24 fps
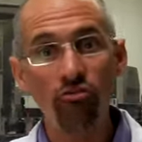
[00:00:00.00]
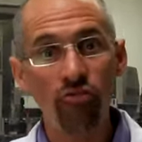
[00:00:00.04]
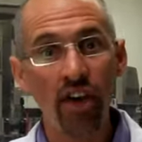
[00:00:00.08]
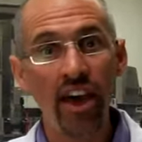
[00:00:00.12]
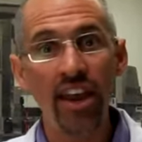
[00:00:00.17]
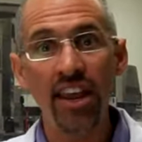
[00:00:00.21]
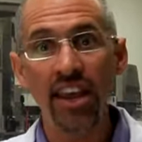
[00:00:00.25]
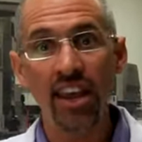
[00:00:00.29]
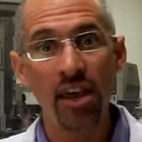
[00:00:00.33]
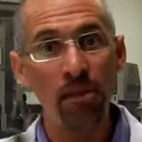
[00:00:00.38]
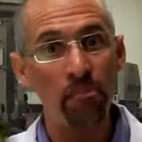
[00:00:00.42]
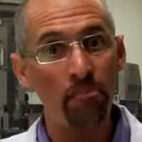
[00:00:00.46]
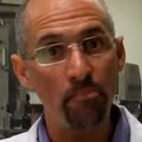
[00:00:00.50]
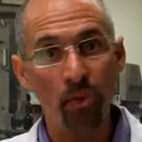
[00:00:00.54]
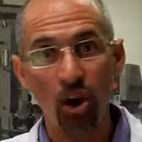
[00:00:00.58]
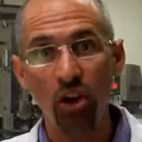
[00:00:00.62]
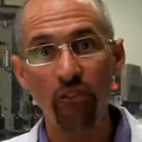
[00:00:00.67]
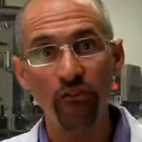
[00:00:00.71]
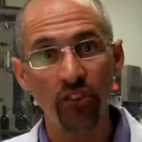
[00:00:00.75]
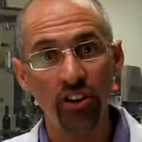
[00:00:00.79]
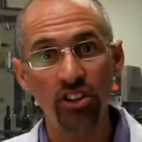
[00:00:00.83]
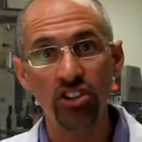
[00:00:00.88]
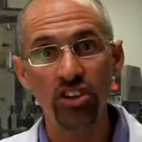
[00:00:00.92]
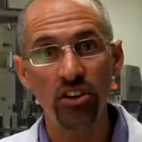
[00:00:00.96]
ready and
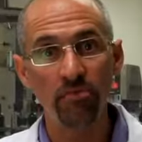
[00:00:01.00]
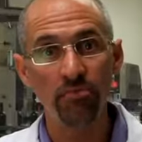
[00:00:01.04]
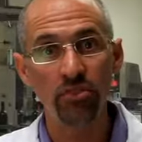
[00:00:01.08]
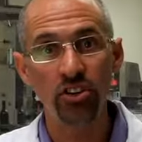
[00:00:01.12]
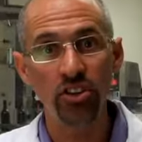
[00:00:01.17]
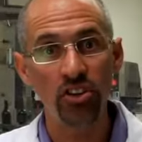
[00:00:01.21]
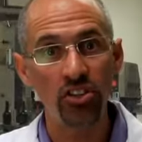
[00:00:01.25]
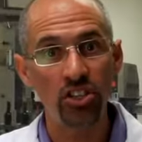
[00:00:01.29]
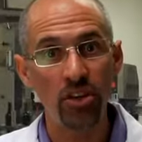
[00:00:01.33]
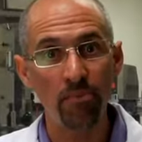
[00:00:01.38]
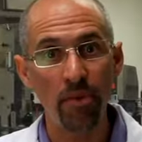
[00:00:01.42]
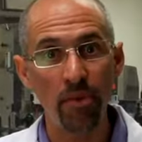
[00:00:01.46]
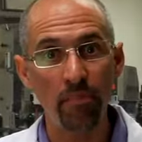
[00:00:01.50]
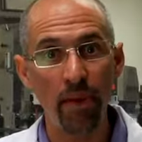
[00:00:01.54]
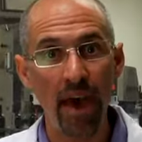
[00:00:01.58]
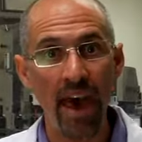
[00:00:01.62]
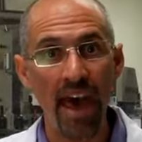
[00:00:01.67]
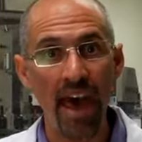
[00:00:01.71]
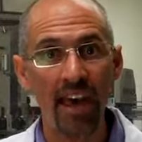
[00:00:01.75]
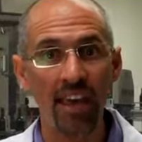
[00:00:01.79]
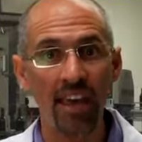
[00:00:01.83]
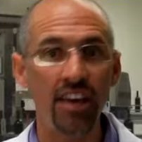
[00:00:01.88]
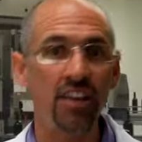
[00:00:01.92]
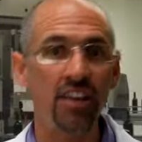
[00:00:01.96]
perfect to, to, to be
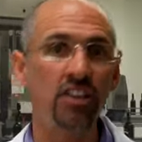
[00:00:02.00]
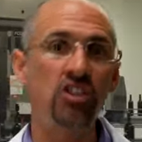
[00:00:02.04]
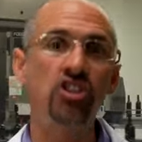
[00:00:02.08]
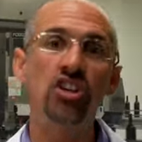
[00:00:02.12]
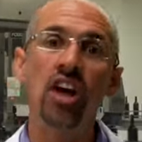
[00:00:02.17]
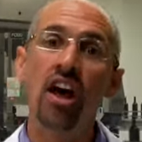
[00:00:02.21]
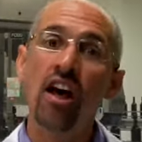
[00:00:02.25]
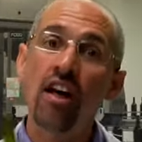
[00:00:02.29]
packaged,